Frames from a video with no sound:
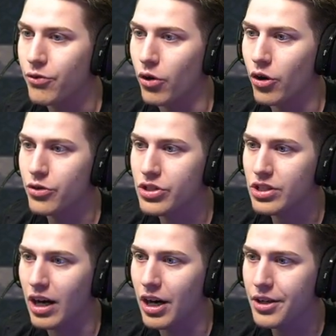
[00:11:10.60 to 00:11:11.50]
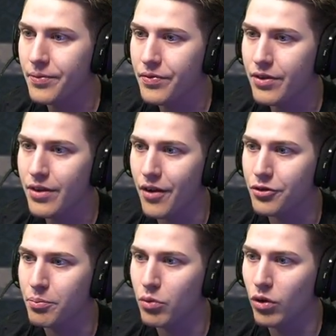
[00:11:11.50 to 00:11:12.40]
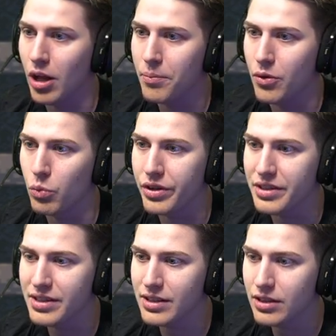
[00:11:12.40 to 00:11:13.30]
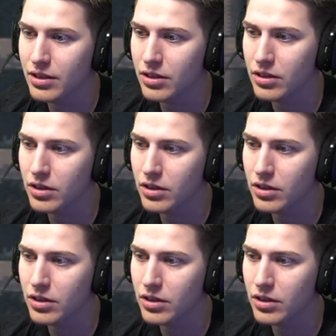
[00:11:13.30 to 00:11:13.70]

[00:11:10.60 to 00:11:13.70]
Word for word: Before you start, you have to pull up the weeds.